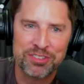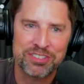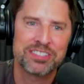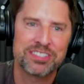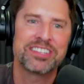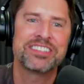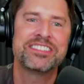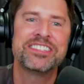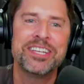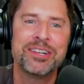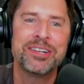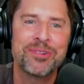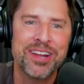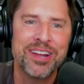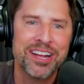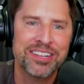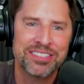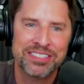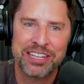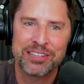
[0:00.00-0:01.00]
It's a T
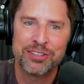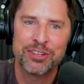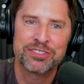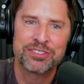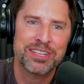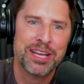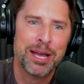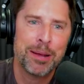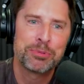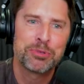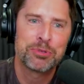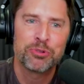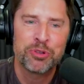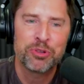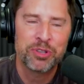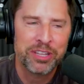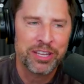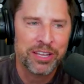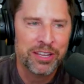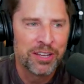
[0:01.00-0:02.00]
Rex, and it looks
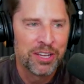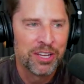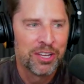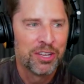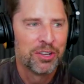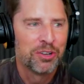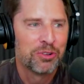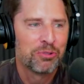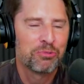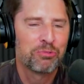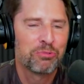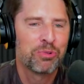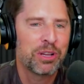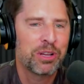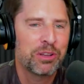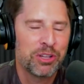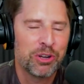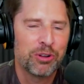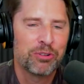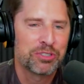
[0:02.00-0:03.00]
absolutely, re-
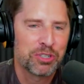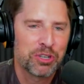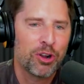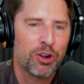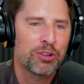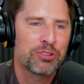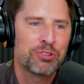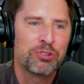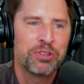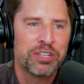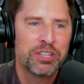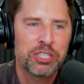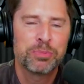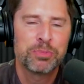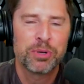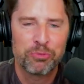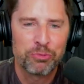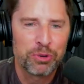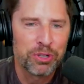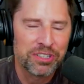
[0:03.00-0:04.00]
you know, it's a cartoonish
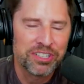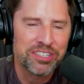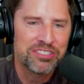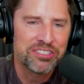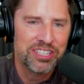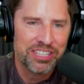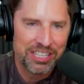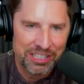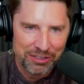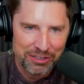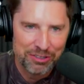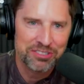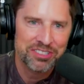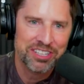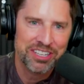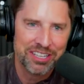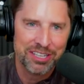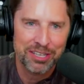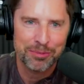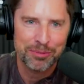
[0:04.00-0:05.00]
but realistic. It looks
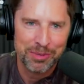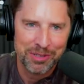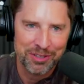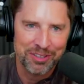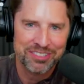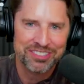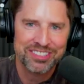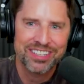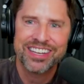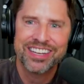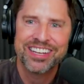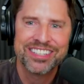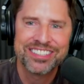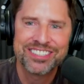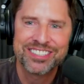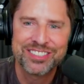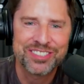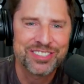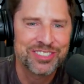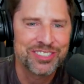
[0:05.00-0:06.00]
like him, and it looks like it's
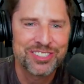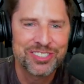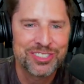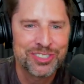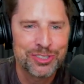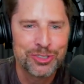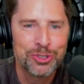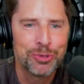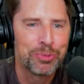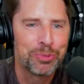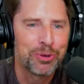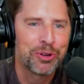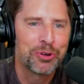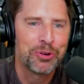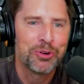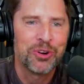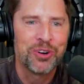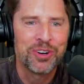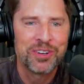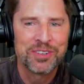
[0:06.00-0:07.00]
just super
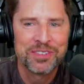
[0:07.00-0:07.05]
cool.